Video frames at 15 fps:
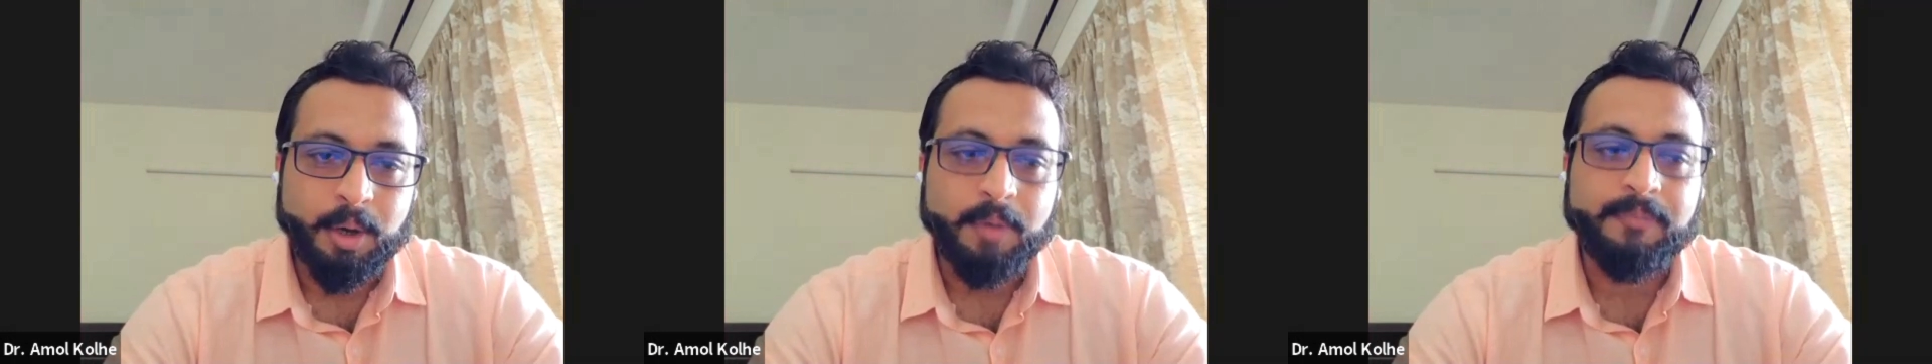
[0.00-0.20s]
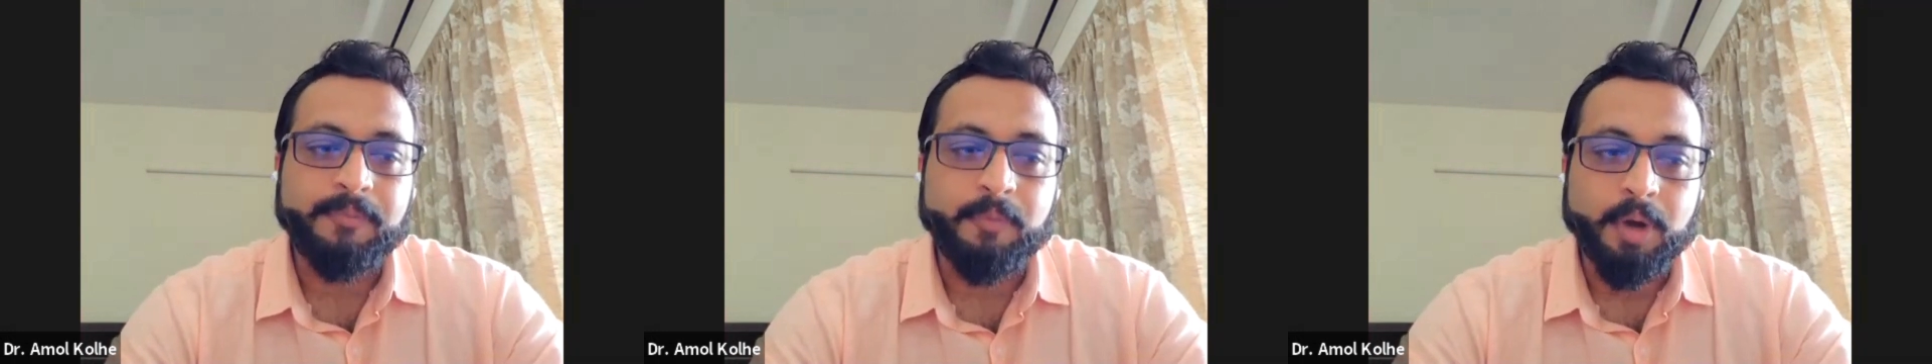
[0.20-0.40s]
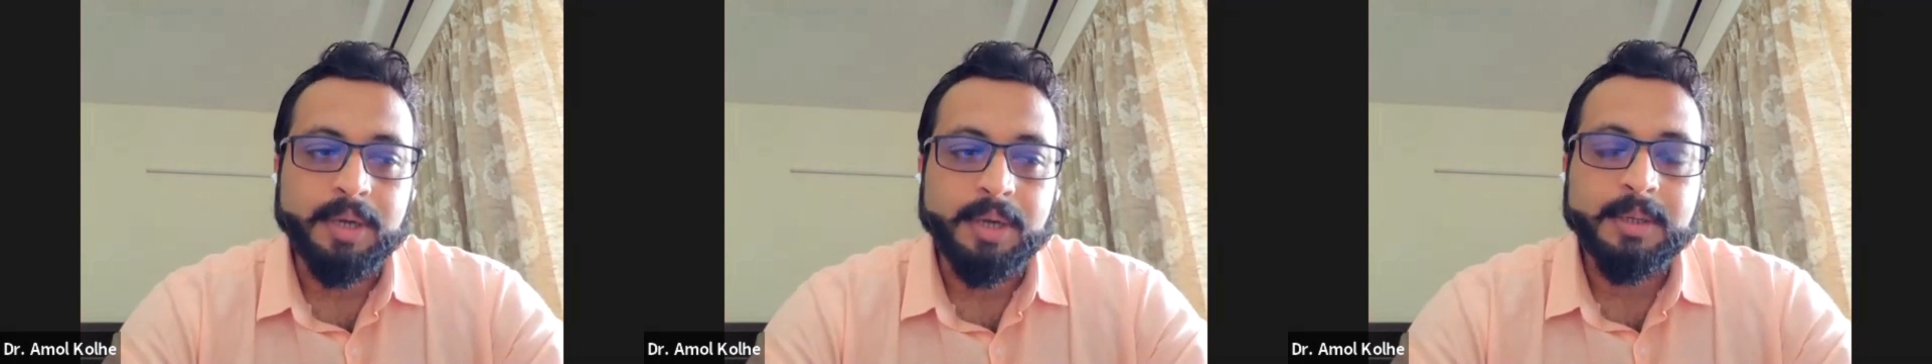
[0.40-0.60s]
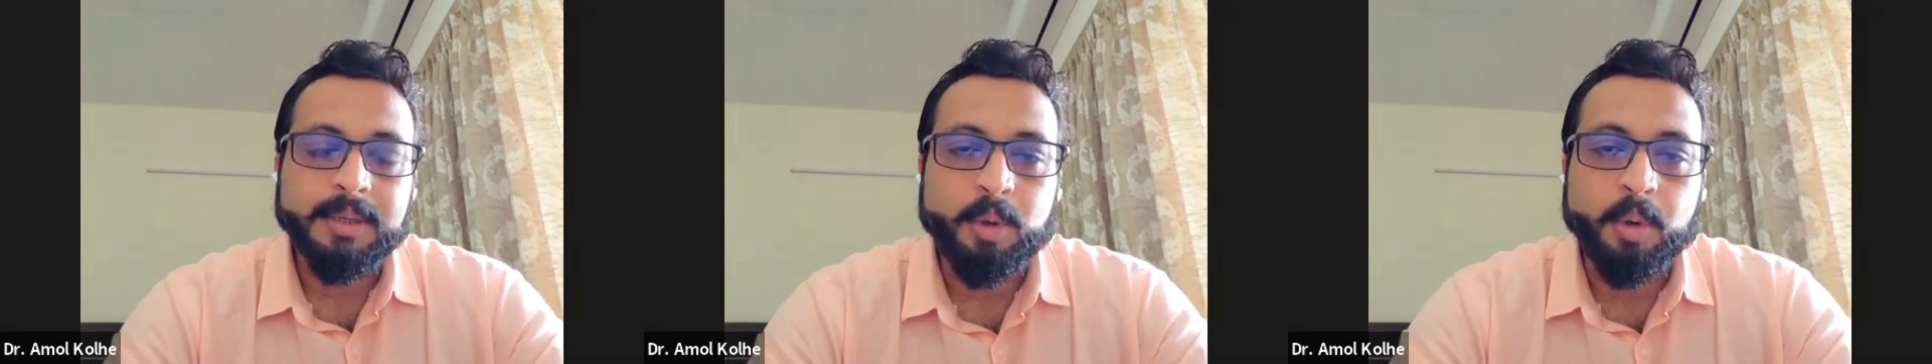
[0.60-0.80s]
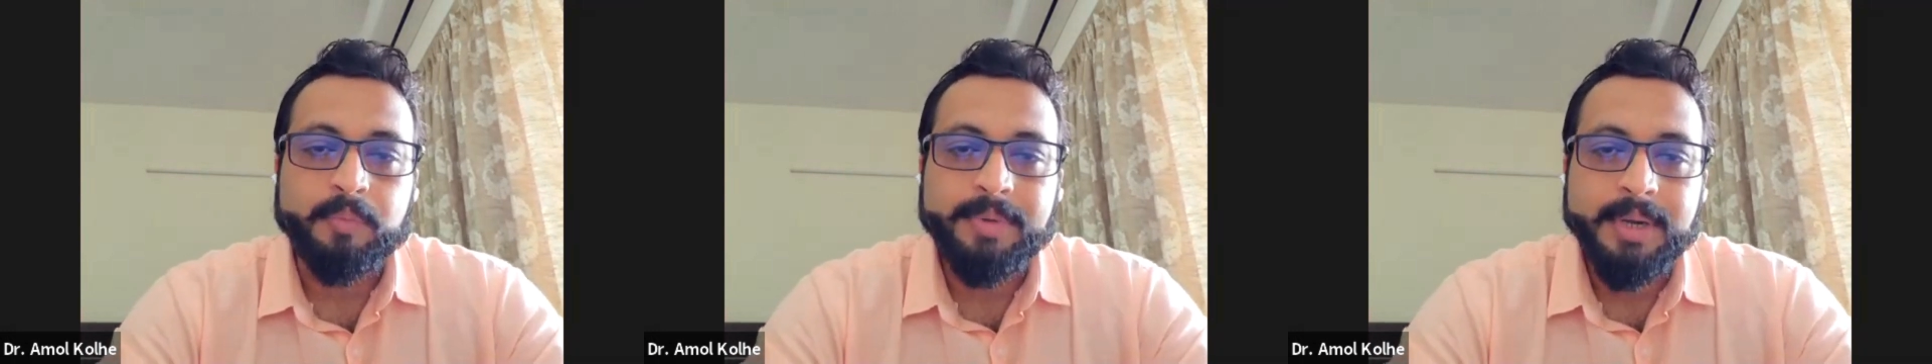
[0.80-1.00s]
of what
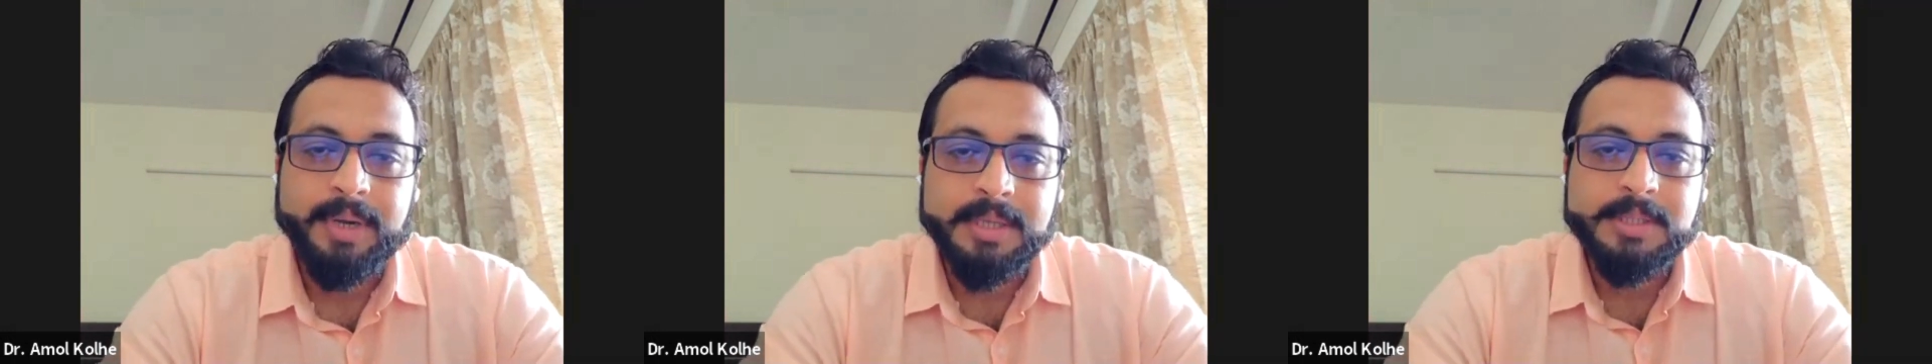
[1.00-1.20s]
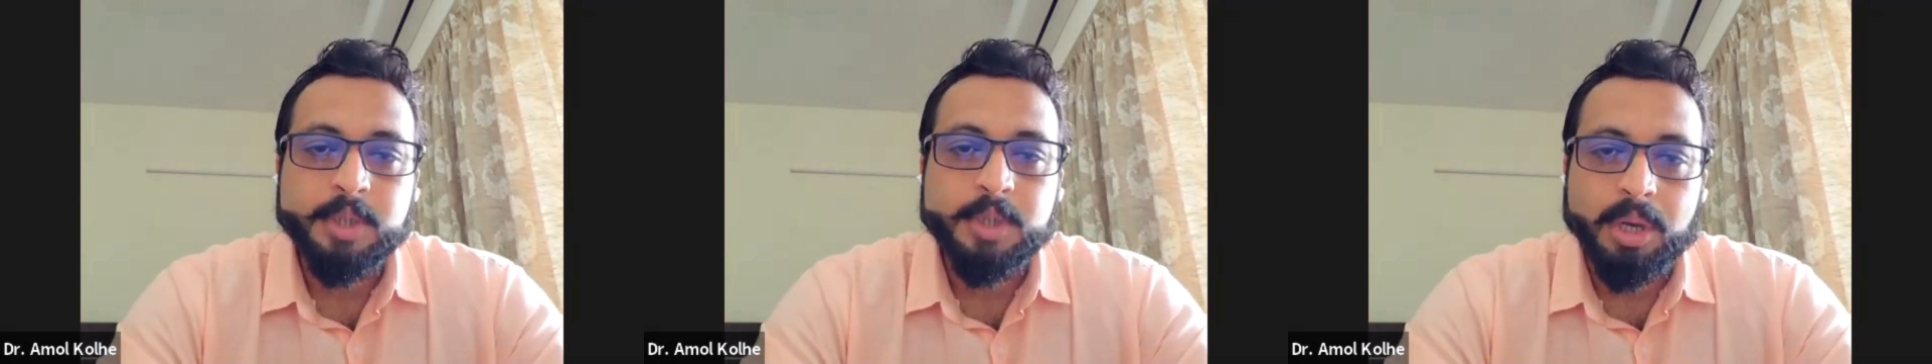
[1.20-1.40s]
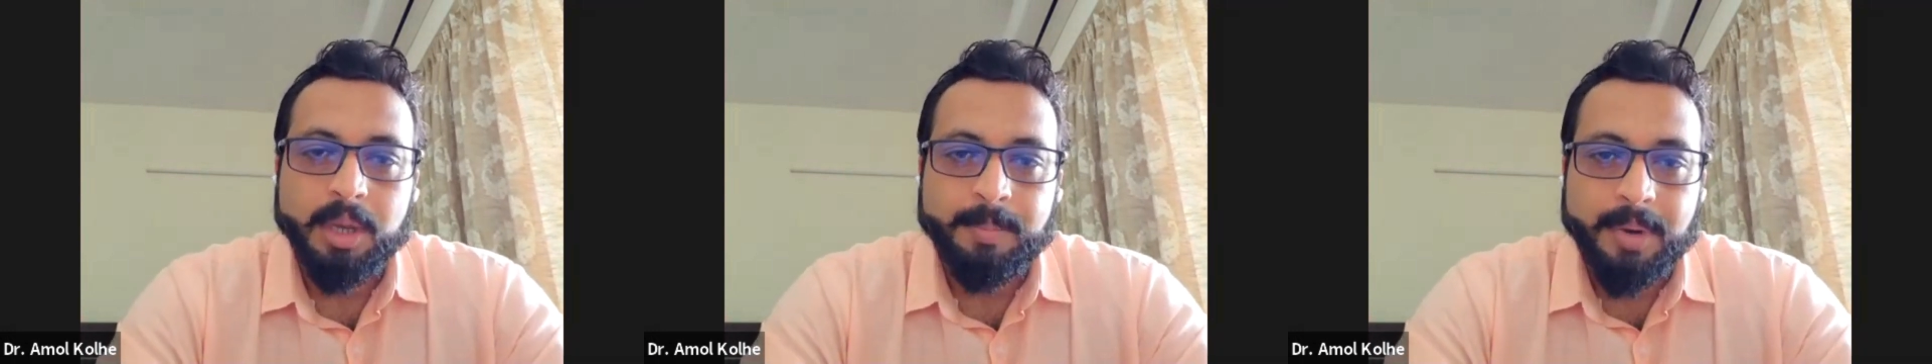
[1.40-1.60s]
COVID is all